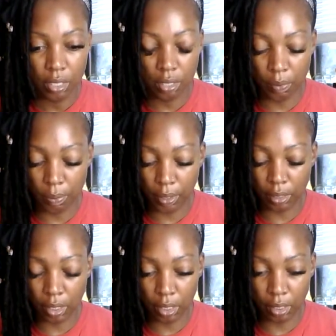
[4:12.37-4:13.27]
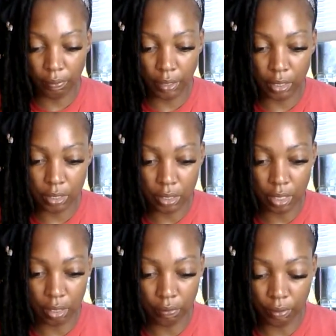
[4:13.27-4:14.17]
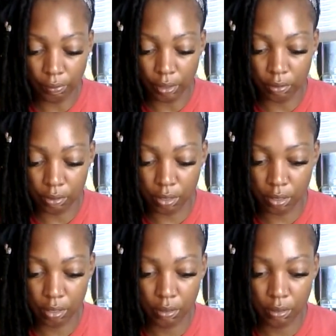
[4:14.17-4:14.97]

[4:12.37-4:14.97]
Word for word: Tell me about the healer of ages in the reverse